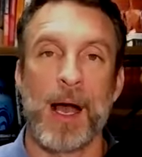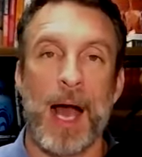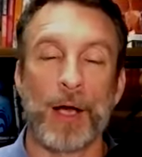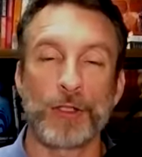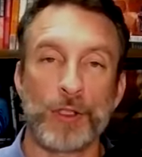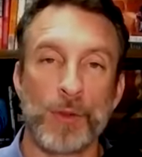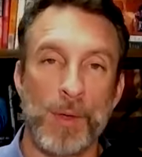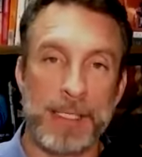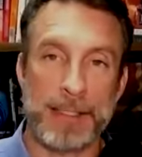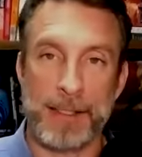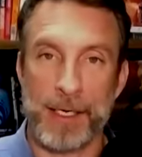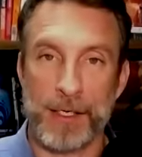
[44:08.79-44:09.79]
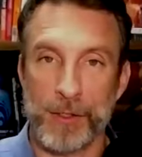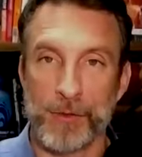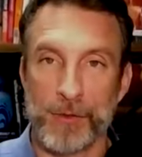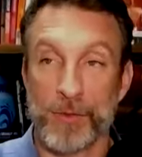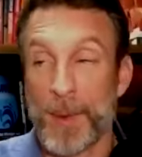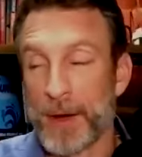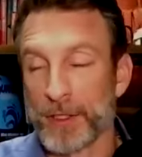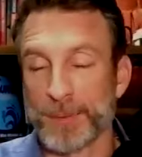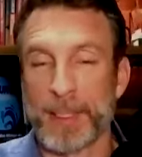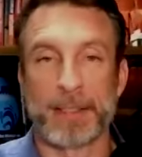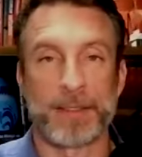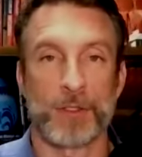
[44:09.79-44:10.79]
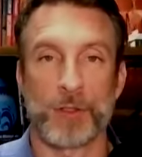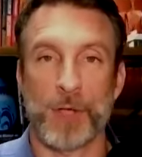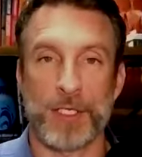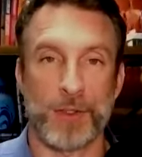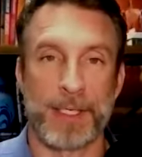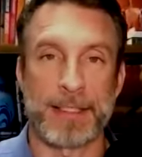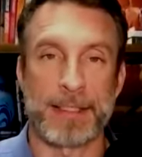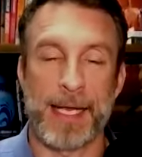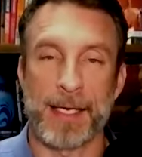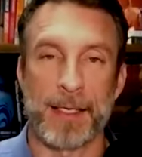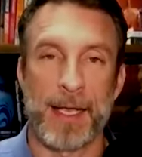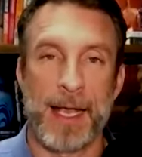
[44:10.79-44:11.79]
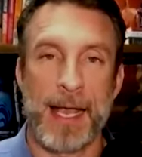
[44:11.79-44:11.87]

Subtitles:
I also wanted to tell you from my own experience to trust your instinct.